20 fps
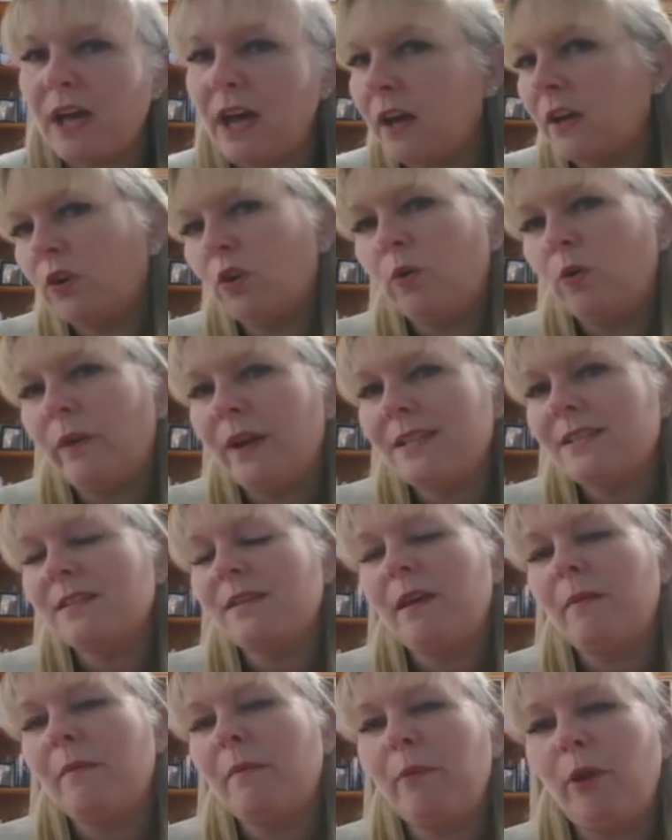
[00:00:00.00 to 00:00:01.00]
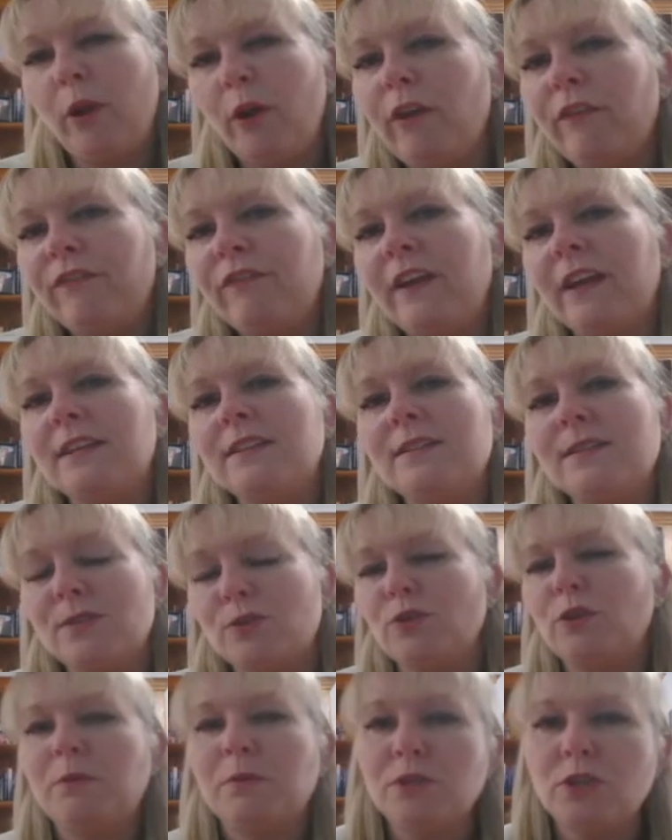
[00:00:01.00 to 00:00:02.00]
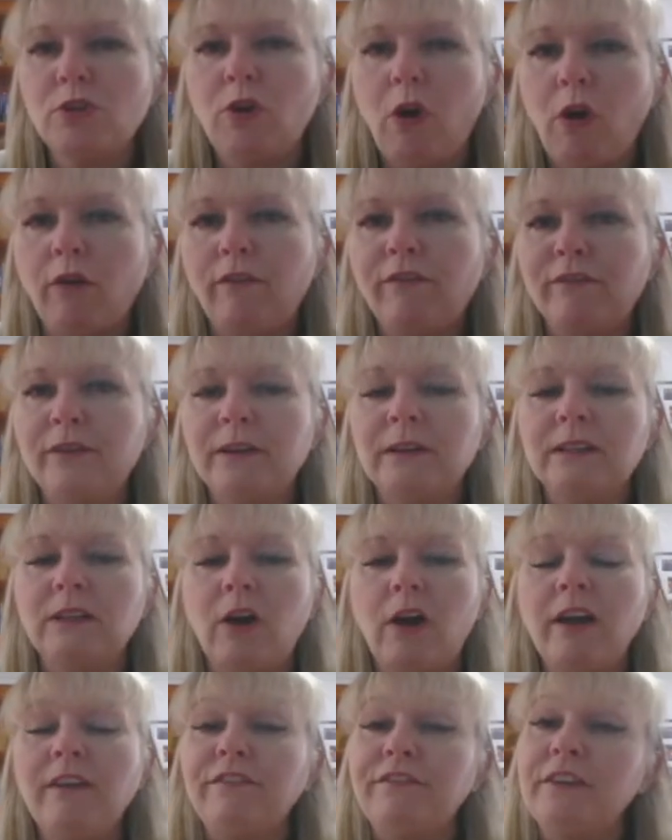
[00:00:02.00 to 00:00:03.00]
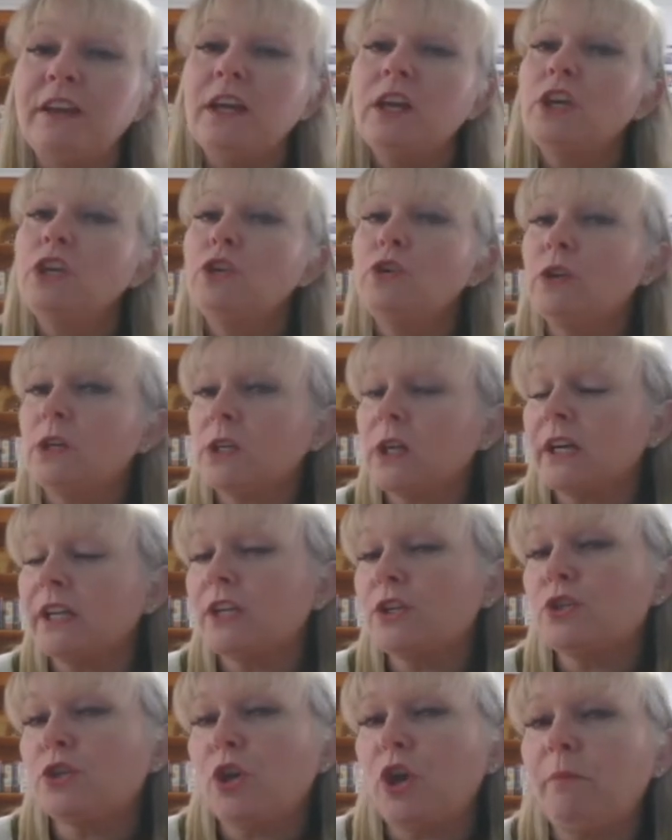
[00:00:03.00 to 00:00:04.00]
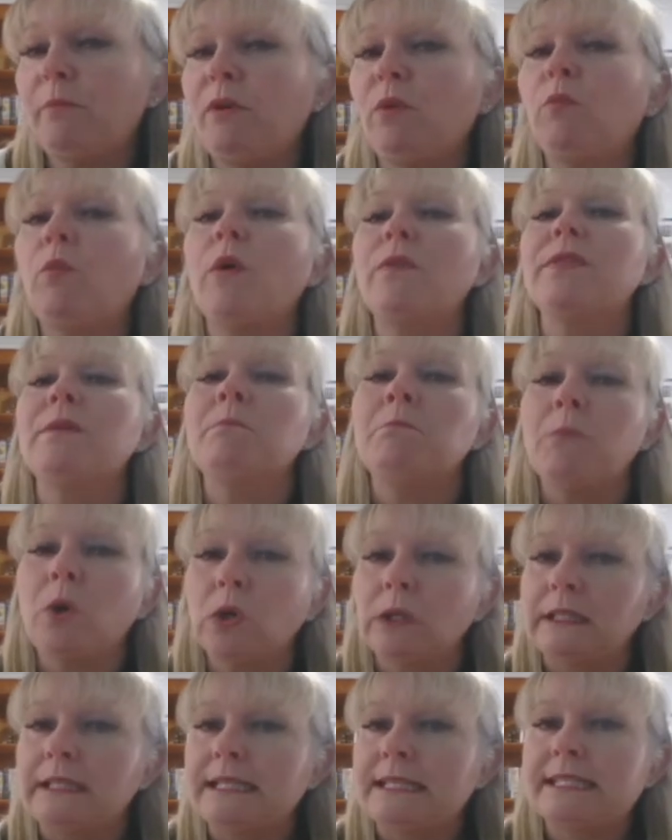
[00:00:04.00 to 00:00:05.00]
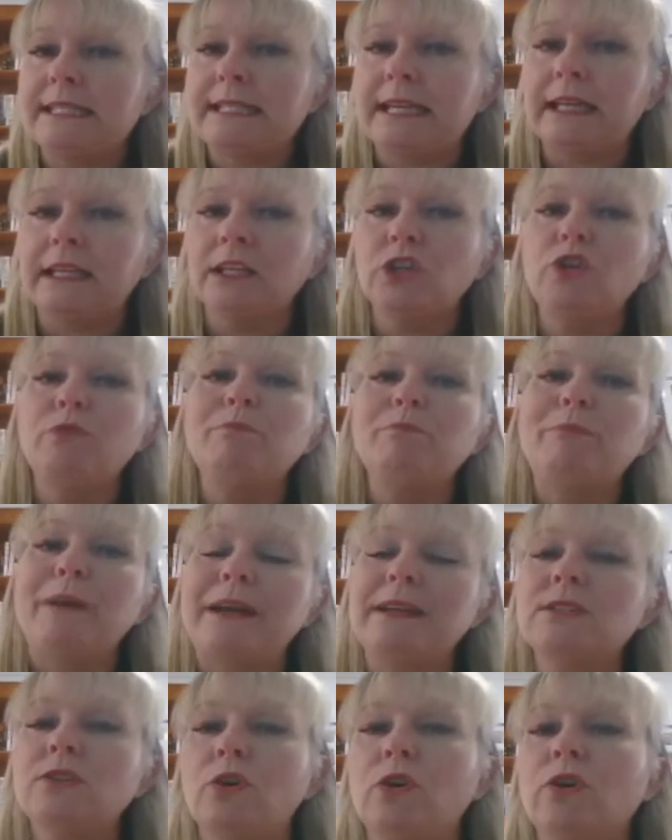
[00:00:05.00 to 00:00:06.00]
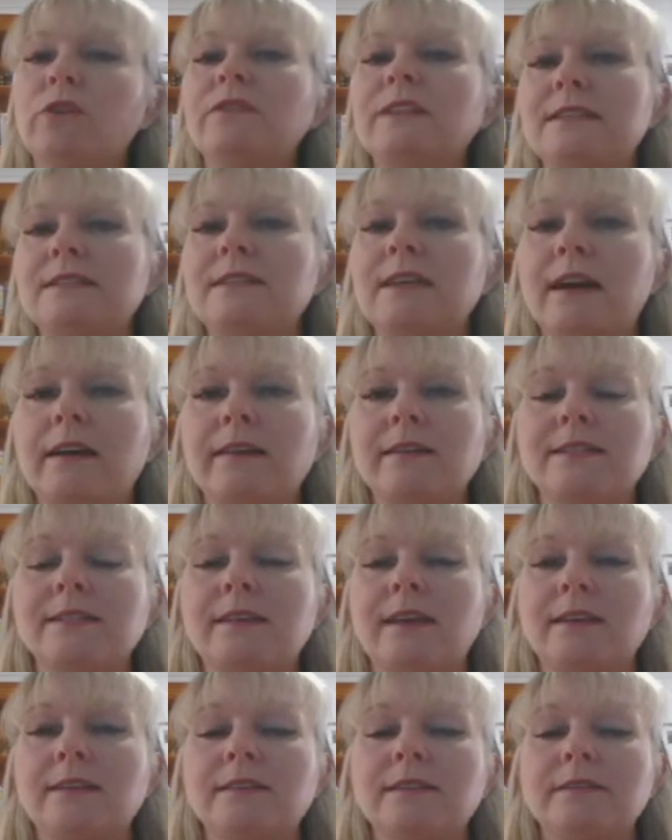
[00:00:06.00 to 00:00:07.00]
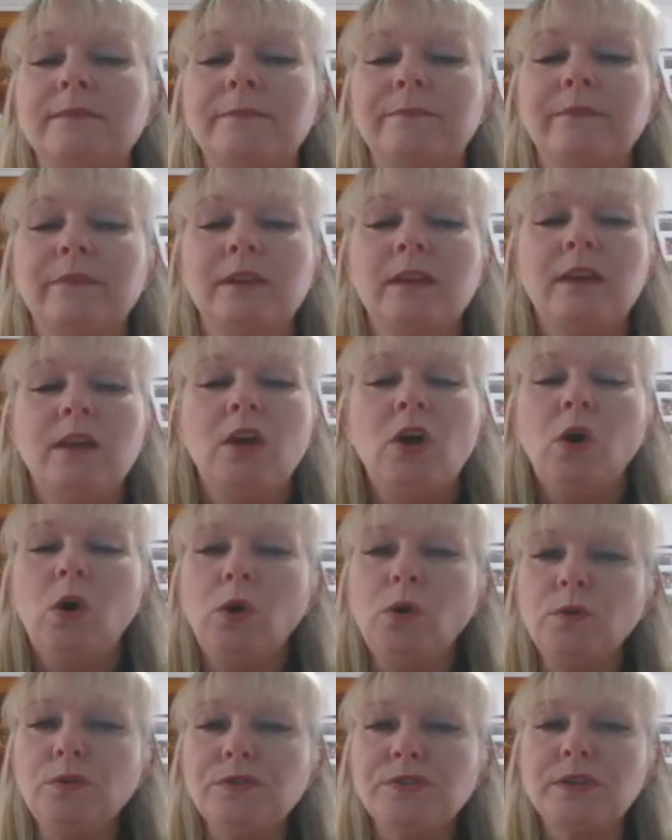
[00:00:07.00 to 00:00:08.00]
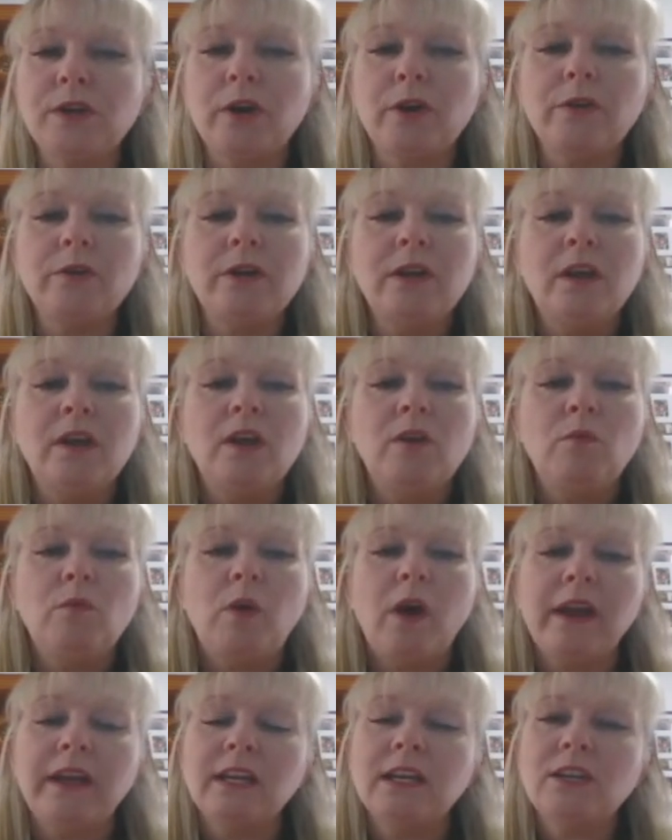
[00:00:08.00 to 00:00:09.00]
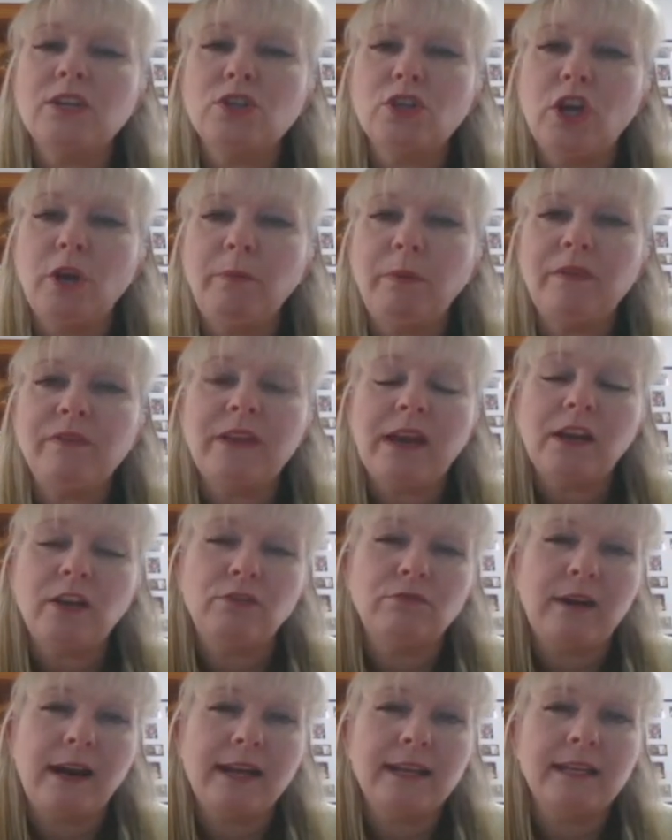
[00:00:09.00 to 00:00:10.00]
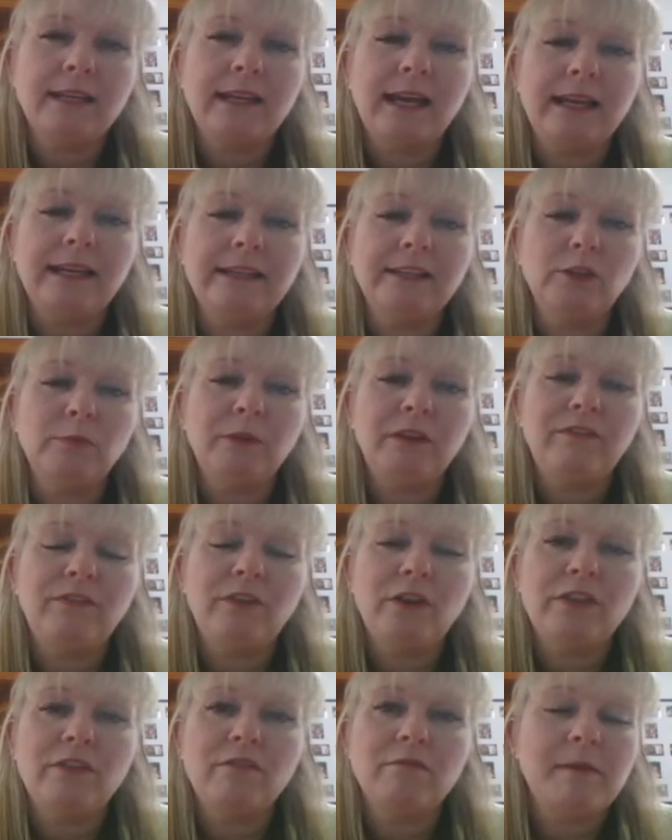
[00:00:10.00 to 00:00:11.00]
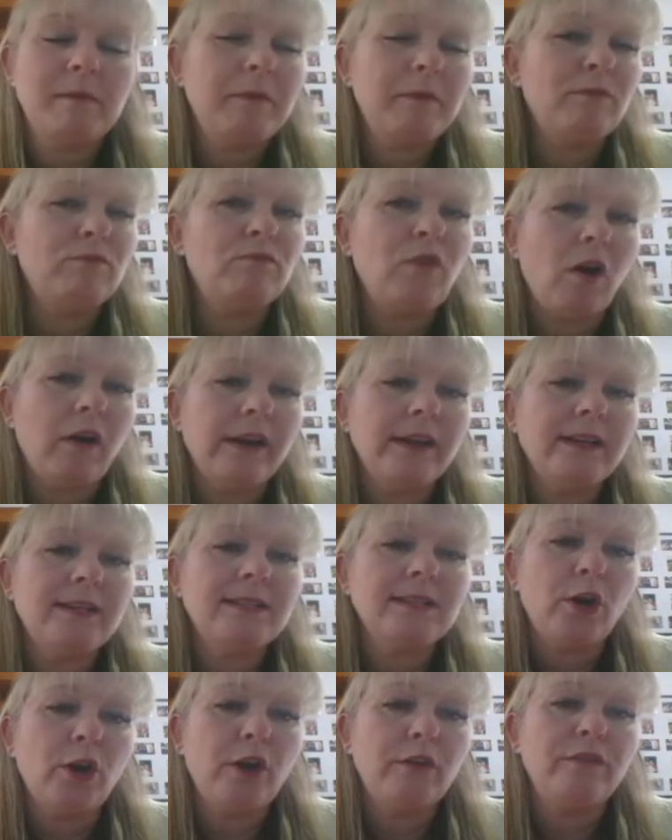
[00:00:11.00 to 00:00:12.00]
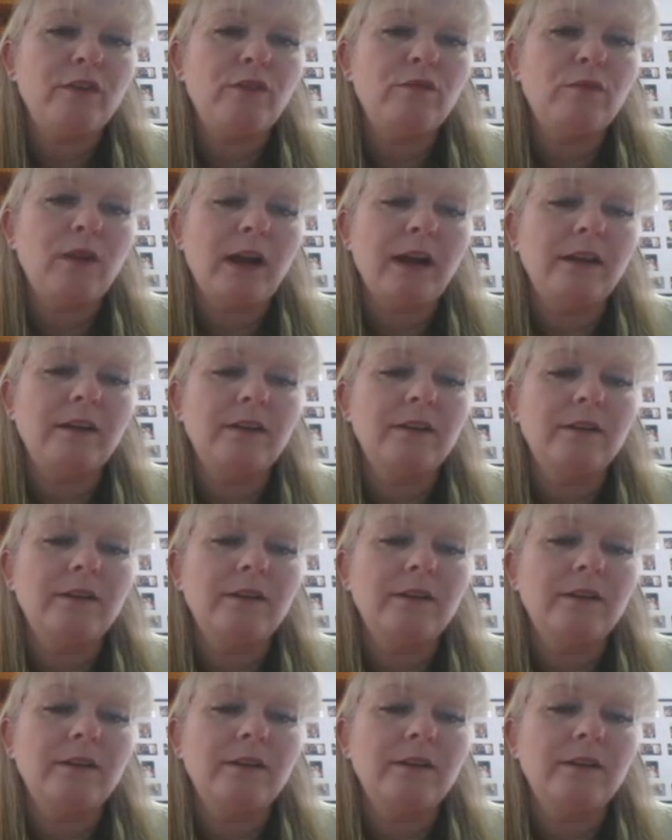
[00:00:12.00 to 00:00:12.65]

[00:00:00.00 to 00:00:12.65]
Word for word: aren't always perfect description of real life. You can only interpret what the model is telling you based on this data set. Also, I can interpret that gradient a little bit further. Remember, rise over run.